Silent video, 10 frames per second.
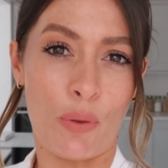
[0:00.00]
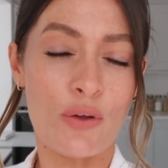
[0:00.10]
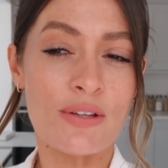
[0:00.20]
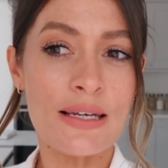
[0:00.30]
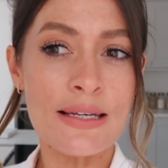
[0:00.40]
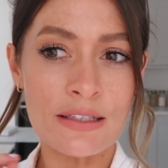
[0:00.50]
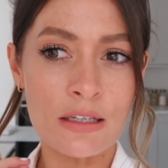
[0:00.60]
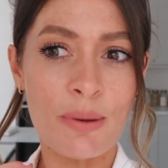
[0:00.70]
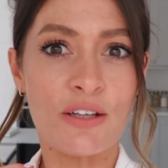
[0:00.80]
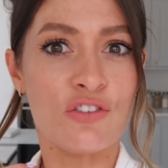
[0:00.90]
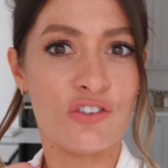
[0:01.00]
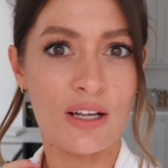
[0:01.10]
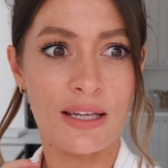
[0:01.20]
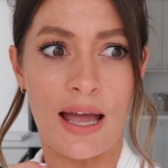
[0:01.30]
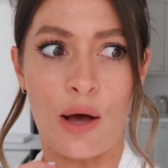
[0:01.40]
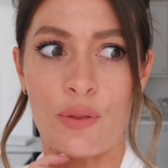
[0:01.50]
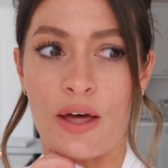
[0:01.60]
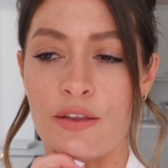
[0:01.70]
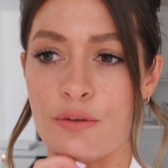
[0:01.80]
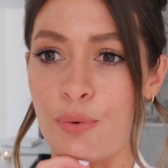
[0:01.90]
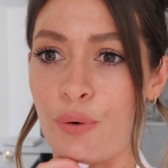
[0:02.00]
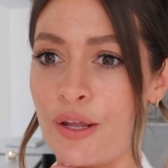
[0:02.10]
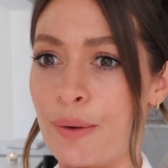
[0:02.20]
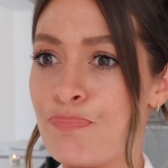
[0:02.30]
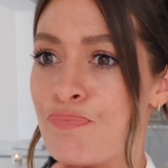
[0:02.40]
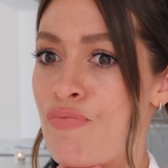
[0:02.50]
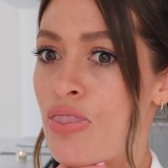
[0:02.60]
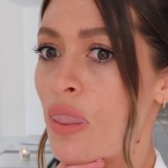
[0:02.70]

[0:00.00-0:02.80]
although it's a little bit chilly out there this morning.